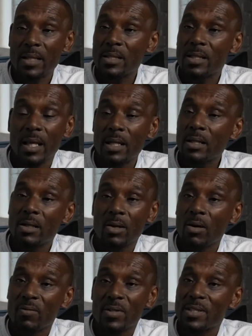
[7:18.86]
That's the end of the
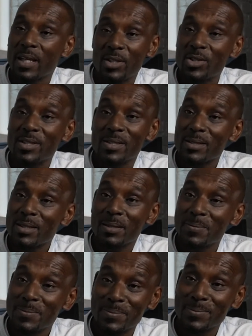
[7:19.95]
conversation, isn't
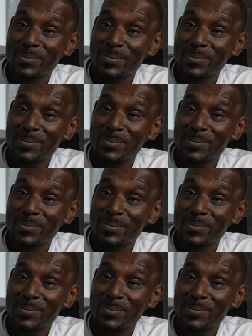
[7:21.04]
it?